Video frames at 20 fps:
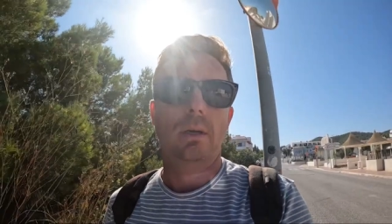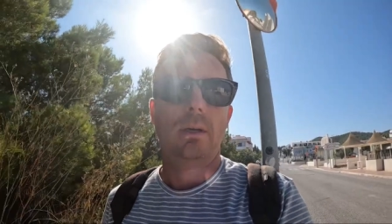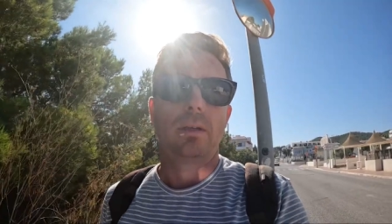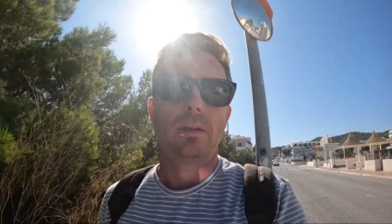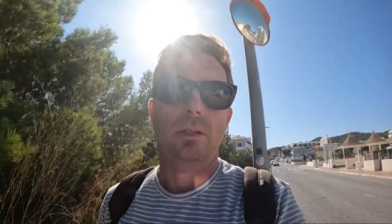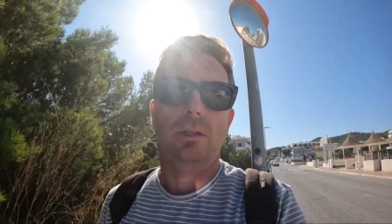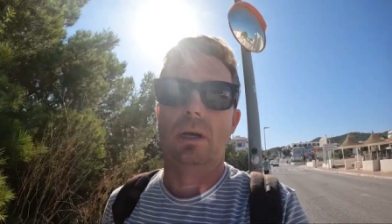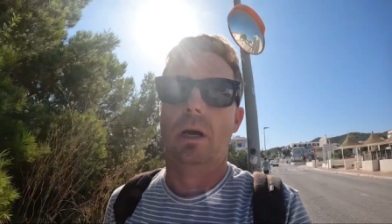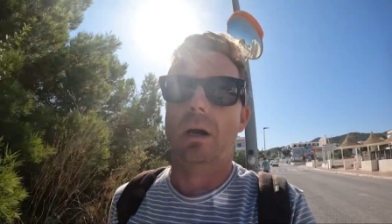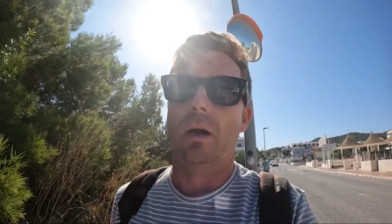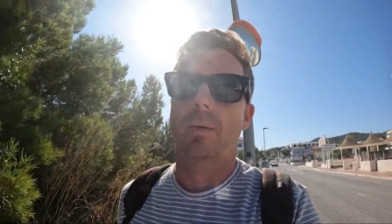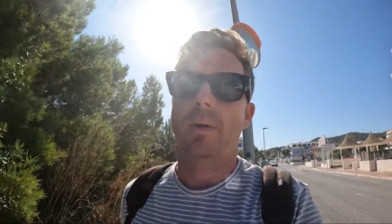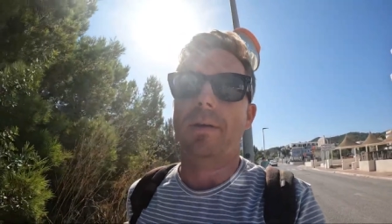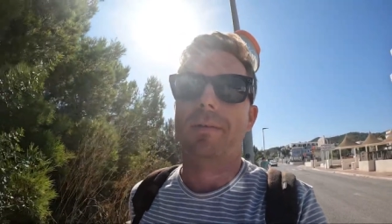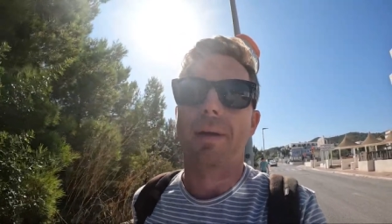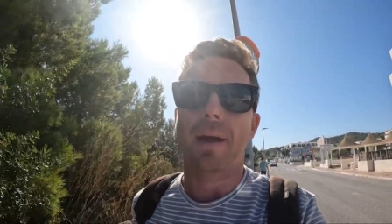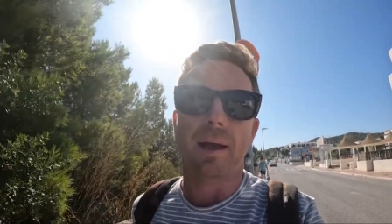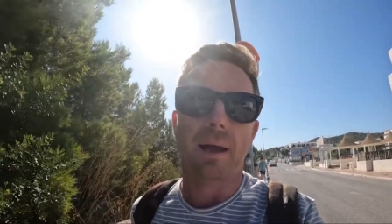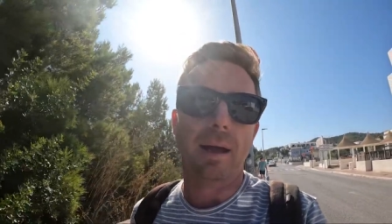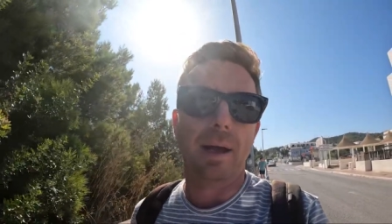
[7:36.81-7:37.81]
So
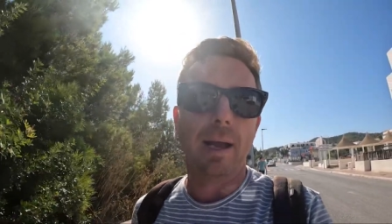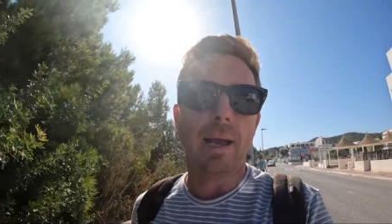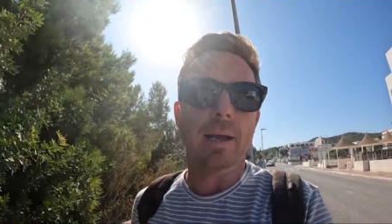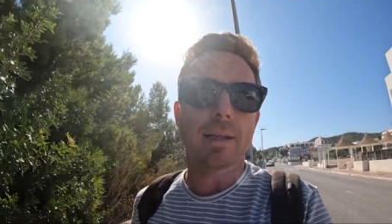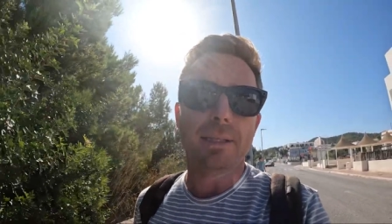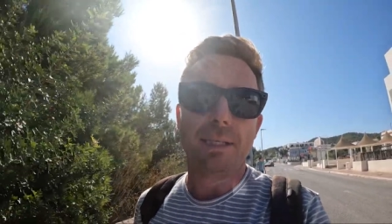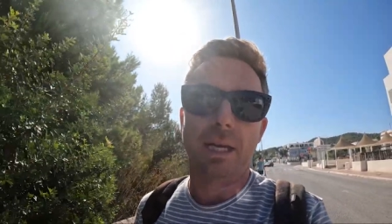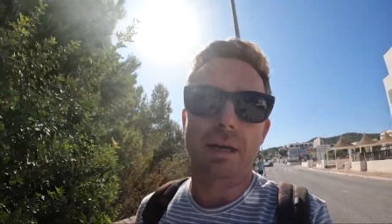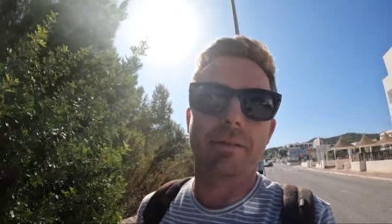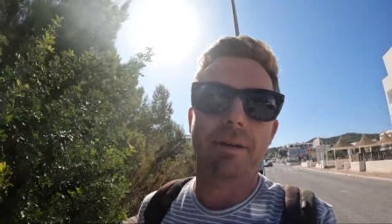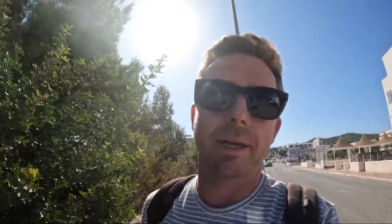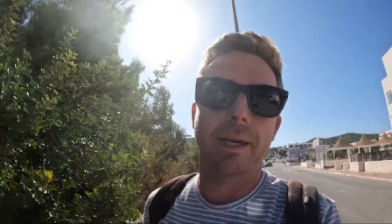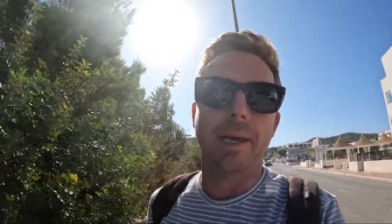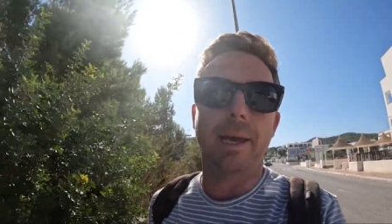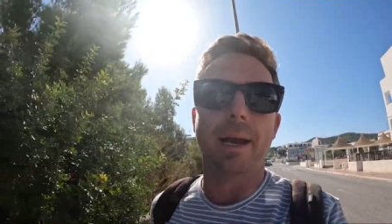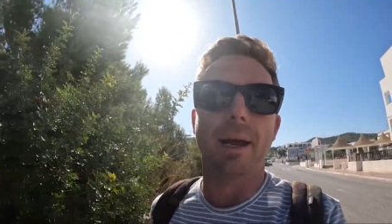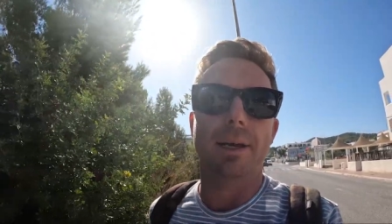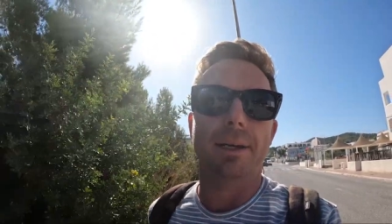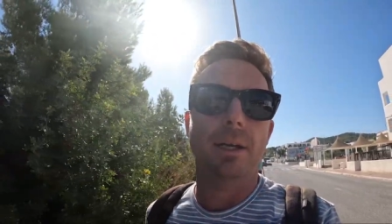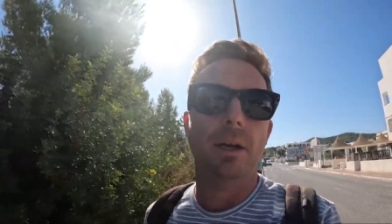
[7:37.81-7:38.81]
if you aren't hiring a
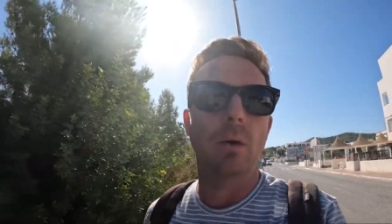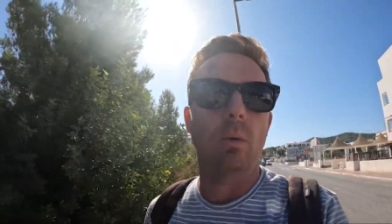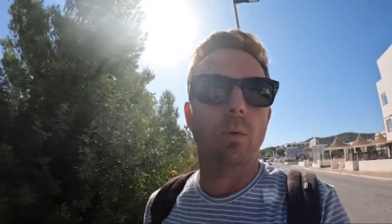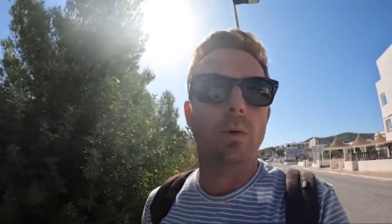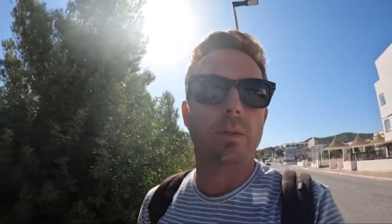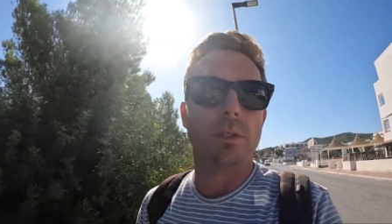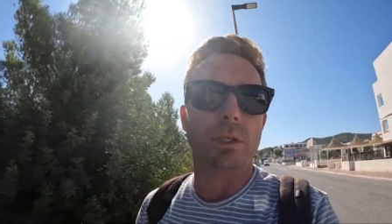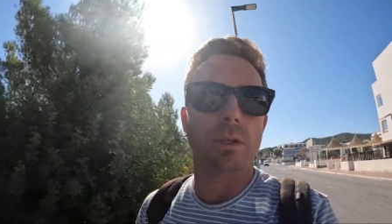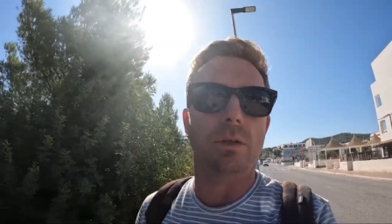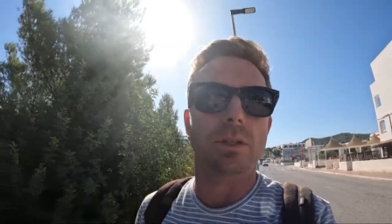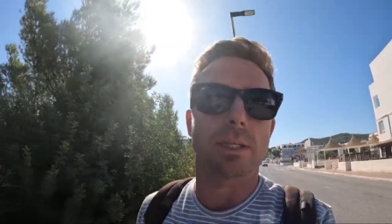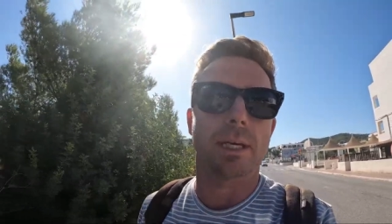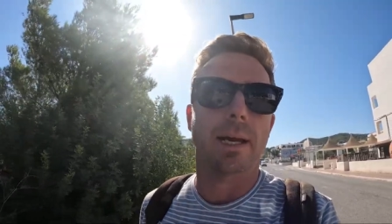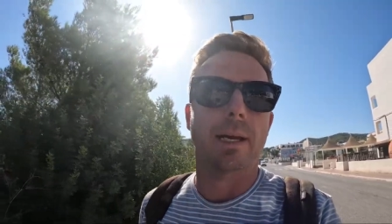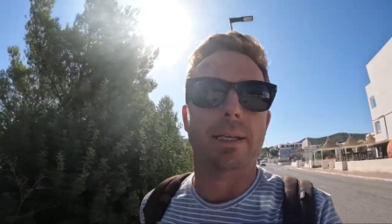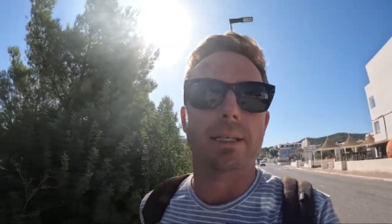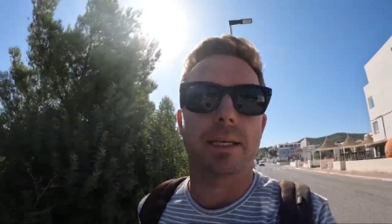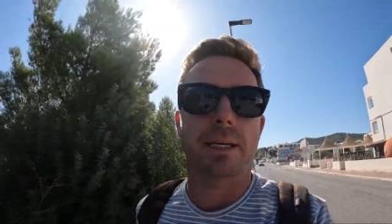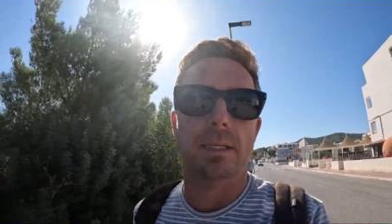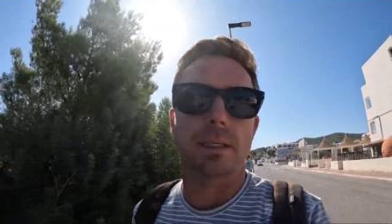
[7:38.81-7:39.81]
car, you don't want to use
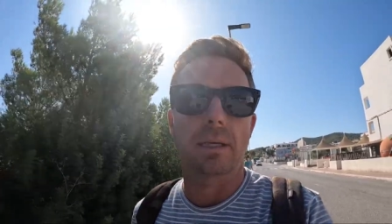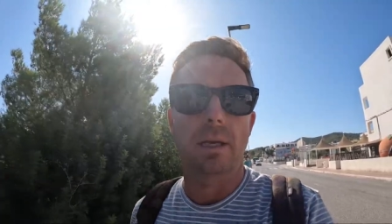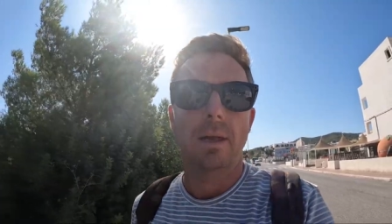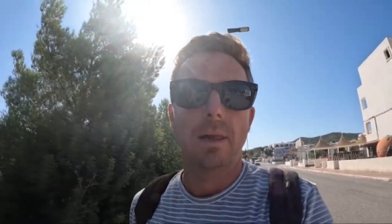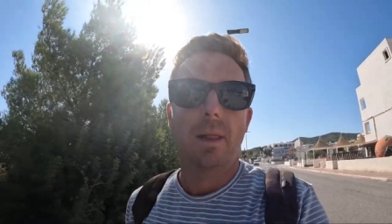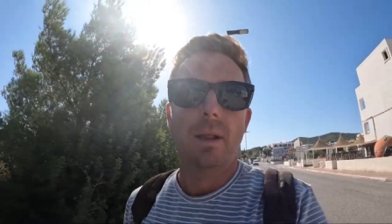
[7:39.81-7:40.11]
taxis,